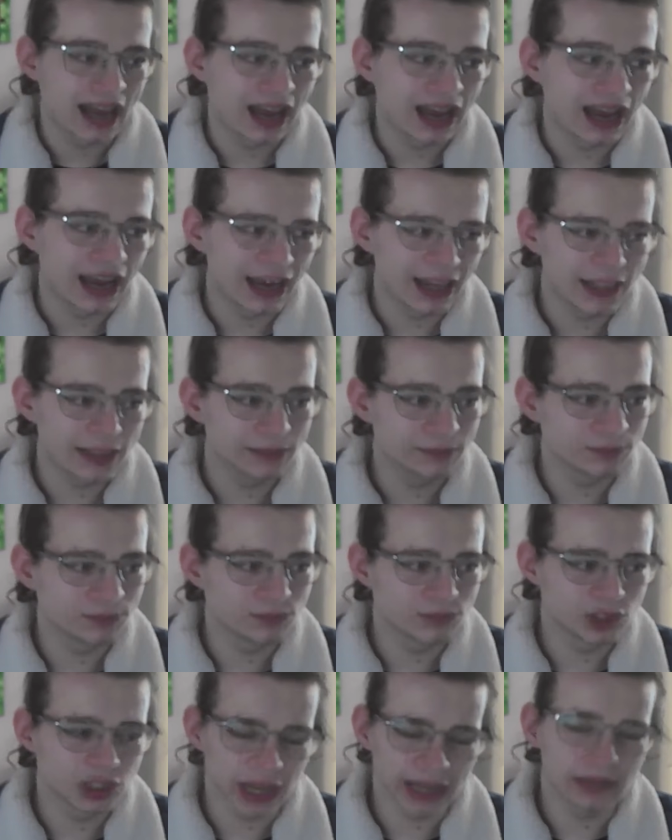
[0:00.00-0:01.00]
I
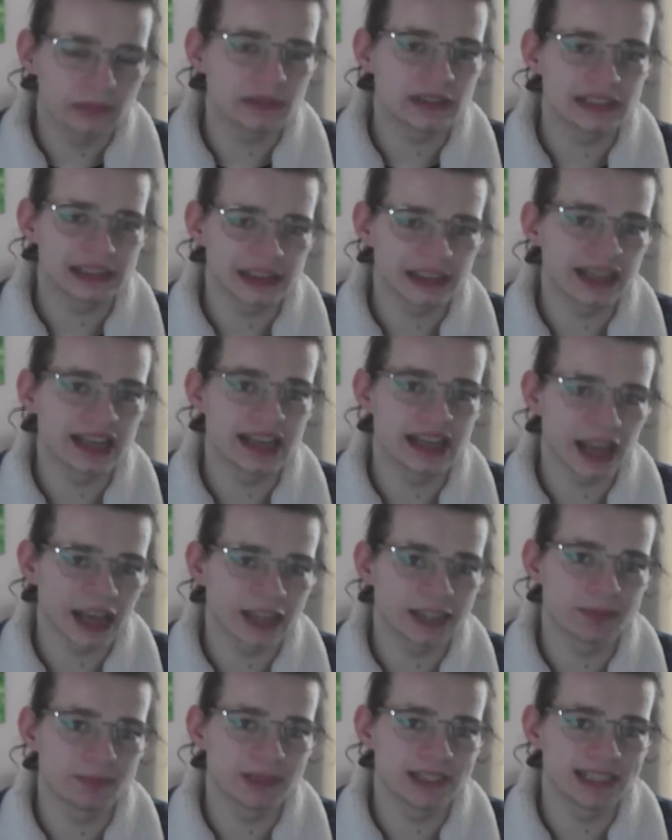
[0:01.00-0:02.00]
genuinely think
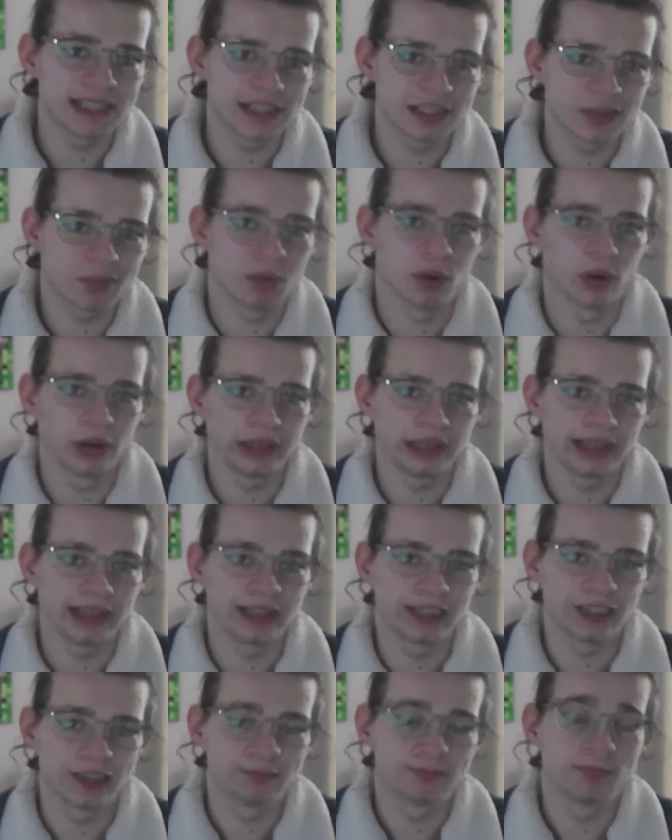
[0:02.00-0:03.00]
I'd be disappointed.